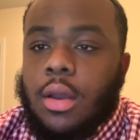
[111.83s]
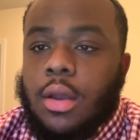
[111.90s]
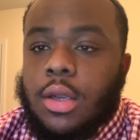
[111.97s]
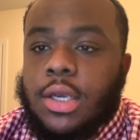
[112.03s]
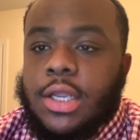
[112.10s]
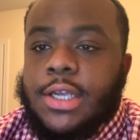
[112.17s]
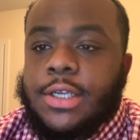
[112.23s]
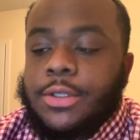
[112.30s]

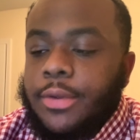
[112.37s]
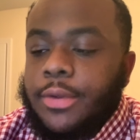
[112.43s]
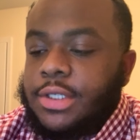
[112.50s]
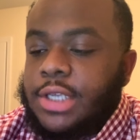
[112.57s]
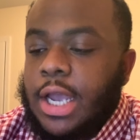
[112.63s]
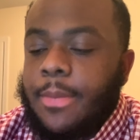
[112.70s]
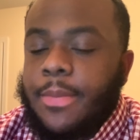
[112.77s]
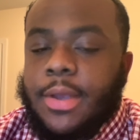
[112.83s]
these three
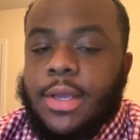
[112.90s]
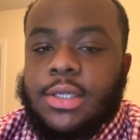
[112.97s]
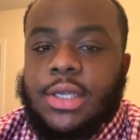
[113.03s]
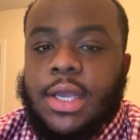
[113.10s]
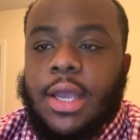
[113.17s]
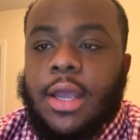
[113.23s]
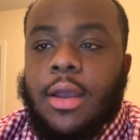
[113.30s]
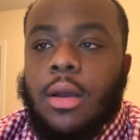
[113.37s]
topics,
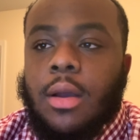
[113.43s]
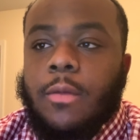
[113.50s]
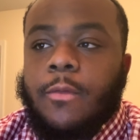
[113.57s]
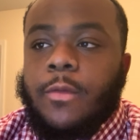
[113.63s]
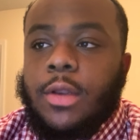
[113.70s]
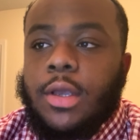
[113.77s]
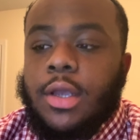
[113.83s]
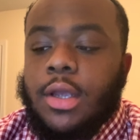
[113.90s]
and
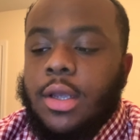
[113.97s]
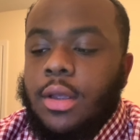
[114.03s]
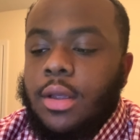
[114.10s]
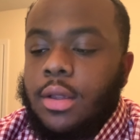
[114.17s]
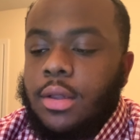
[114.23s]
hopefully